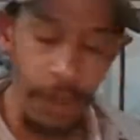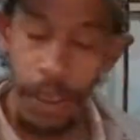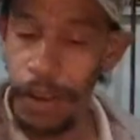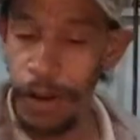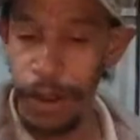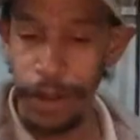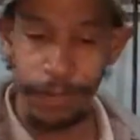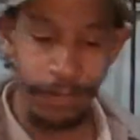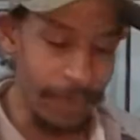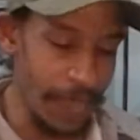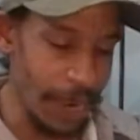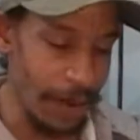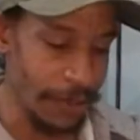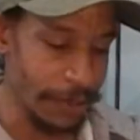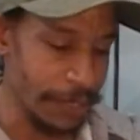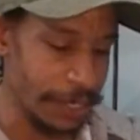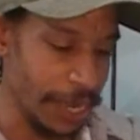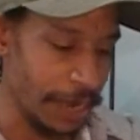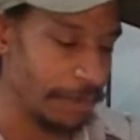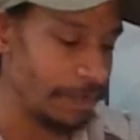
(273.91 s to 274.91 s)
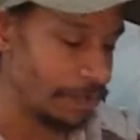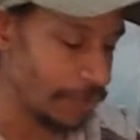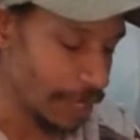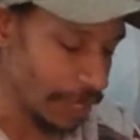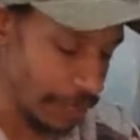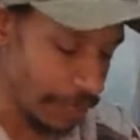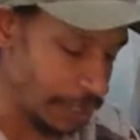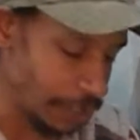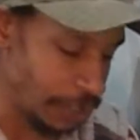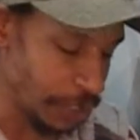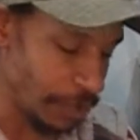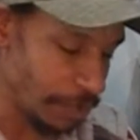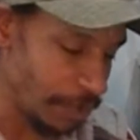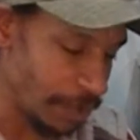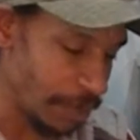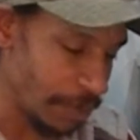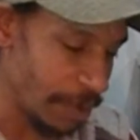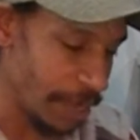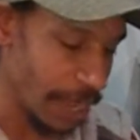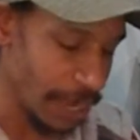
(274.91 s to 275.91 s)
All right, that all said, let's jump
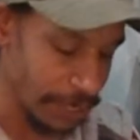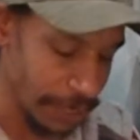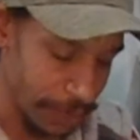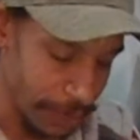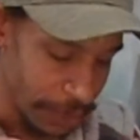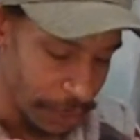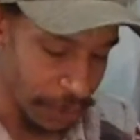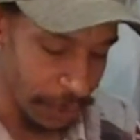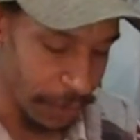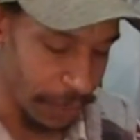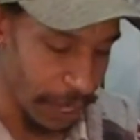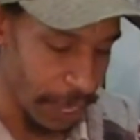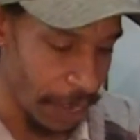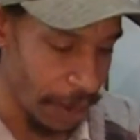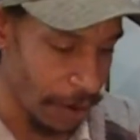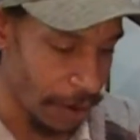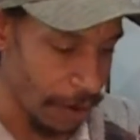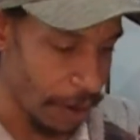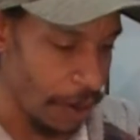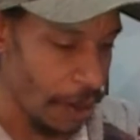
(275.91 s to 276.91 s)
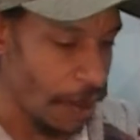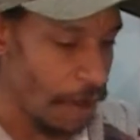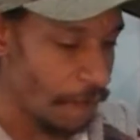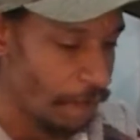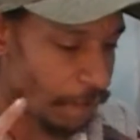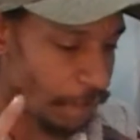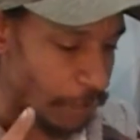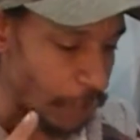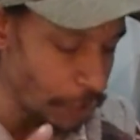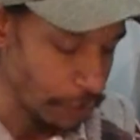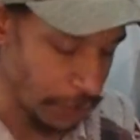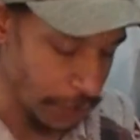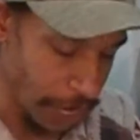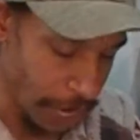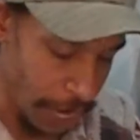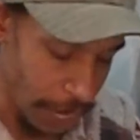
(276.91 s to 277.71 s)
in the box. So we got our first